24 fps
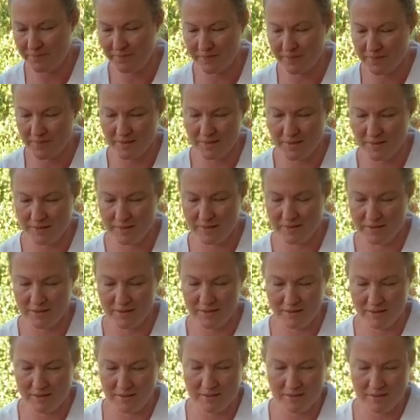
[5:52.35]

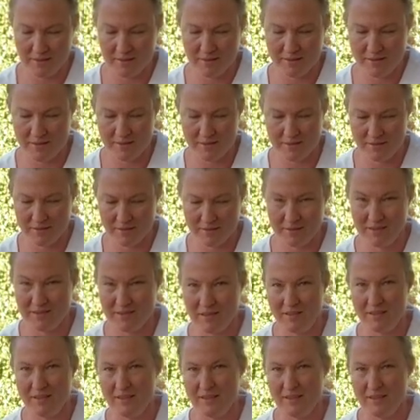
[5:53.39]
Nobody speaks.